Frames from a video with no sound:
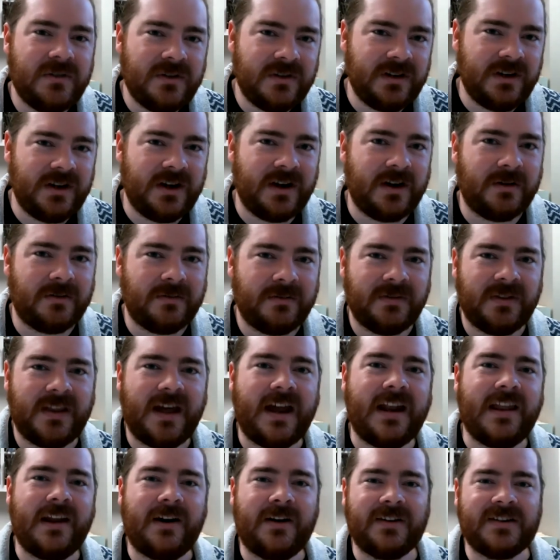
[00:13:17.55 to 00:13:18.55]
you know,
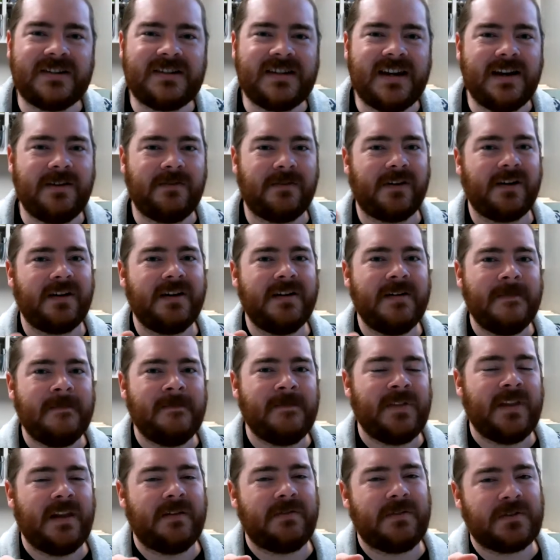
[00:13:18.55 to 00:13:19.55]
that old saying where
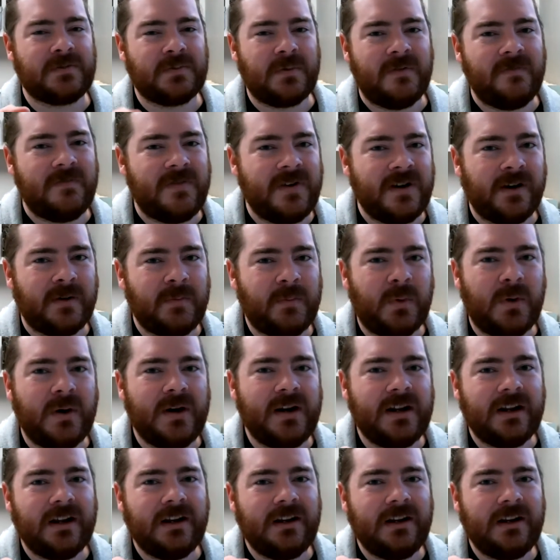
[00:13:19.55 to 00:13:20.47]
if there's one finger pointing